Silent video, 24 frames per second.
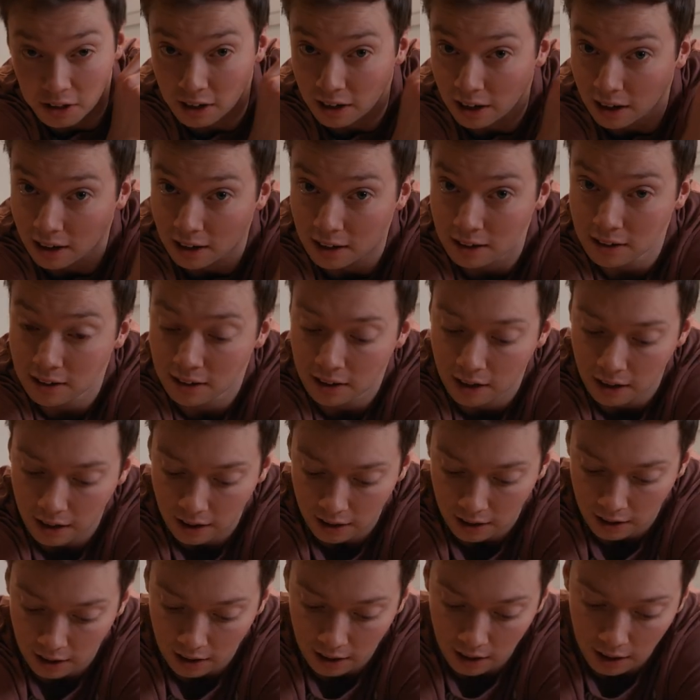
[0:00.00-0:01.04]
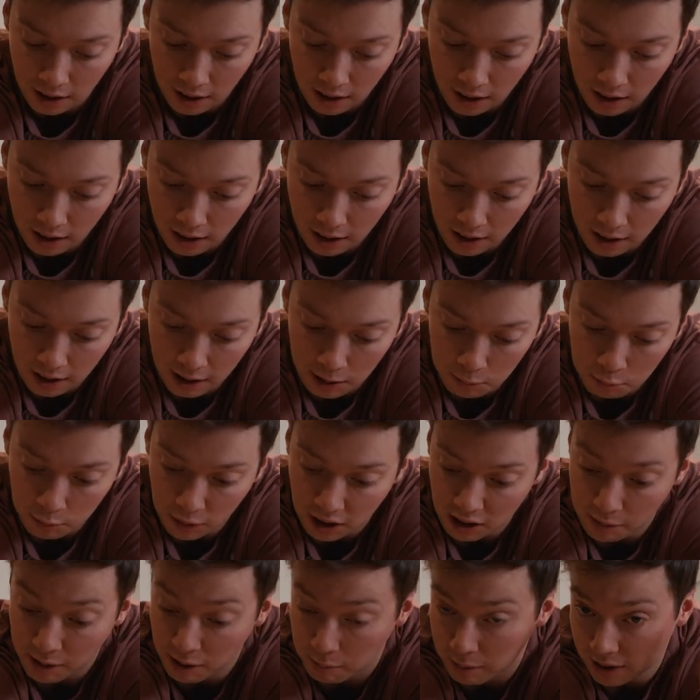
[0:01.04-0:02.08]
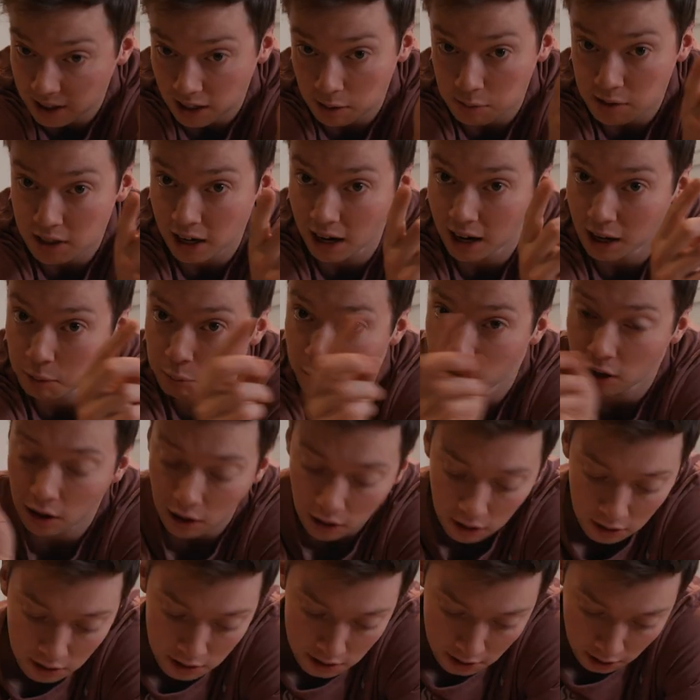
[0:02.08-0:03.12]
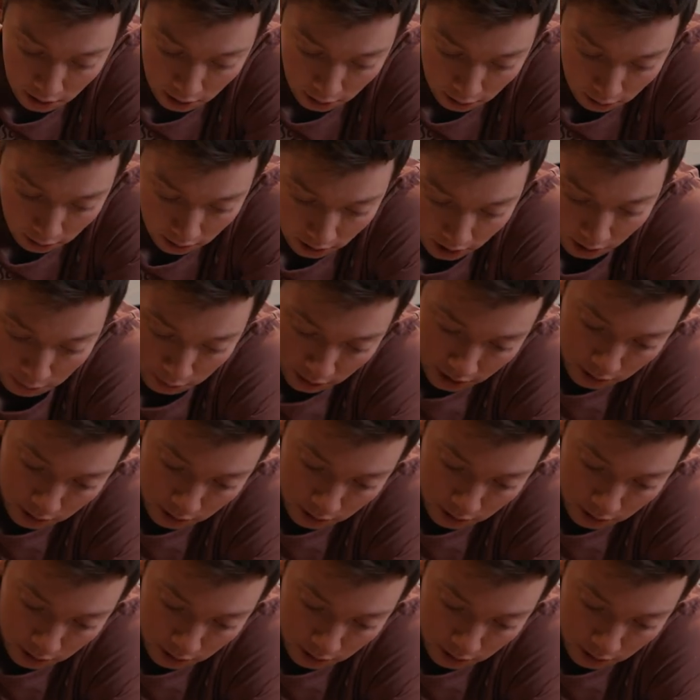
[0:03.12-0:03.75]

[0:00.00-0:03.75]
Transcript: the night. Gonna make a bedtime snack, but also I'm